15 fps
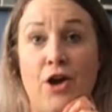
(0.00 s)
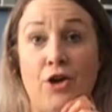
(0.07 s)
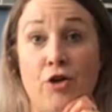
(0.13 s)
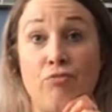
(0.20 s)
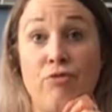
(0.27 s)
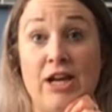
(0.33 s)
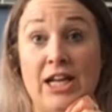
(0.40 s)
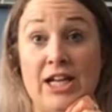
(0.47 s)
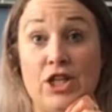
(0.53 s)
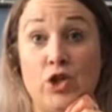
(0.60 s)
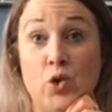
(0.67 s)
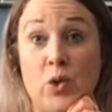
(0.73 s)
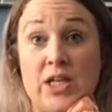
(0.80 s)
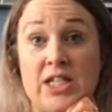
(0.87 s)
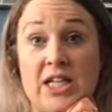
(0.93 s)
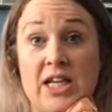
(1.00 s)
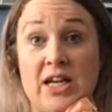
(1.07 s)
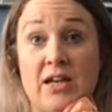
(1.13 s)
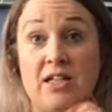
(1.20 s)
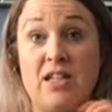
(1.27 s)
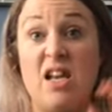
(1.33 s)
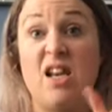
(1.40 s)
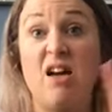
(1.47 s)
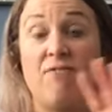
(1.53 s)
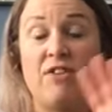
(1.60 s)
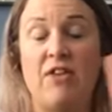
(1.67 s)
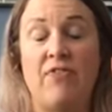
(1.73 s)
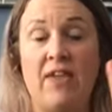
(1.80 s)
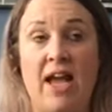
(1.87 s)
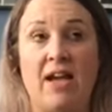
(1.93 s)
and I really enjoyed it because I
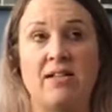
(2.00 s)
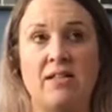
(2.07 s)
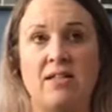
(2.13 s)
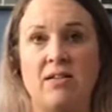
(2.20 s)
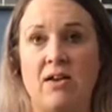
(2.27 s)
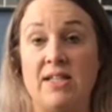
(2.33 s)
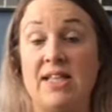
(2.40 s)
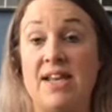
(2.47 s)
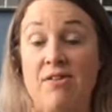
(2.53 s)
loved the exercise,